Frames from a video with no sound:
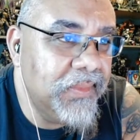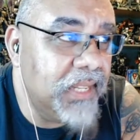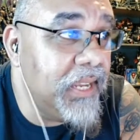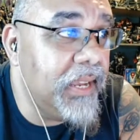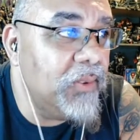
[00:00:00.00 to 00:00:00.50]

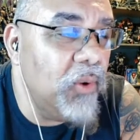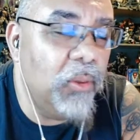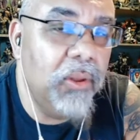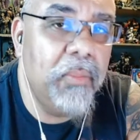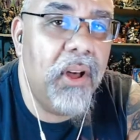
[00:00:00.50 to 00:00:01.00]
That's it.
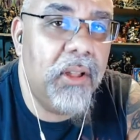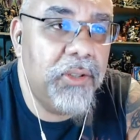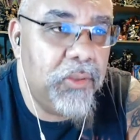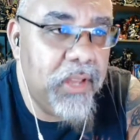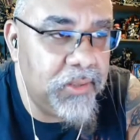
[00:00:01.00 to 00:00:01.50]
Rollerball two
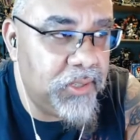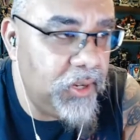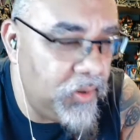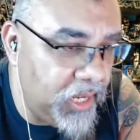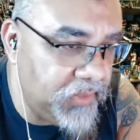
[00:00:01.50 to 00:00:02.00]
thousand
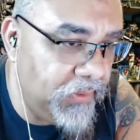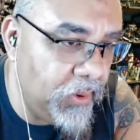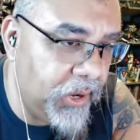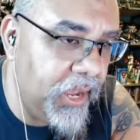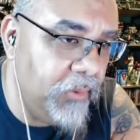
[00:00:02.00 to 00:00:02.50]
two needs four
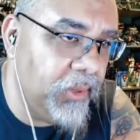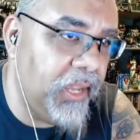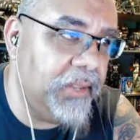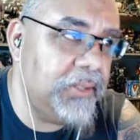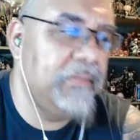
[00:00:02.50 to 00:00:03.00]
K
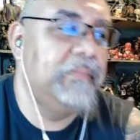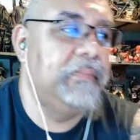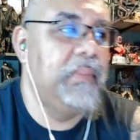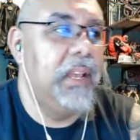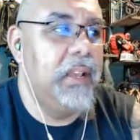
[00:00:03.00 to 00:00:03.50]
release.
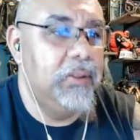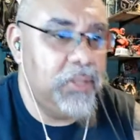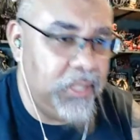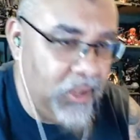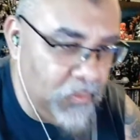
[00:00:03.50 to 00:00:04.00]

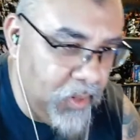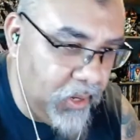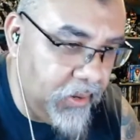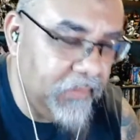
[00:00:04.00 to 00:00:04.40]
Steelbook.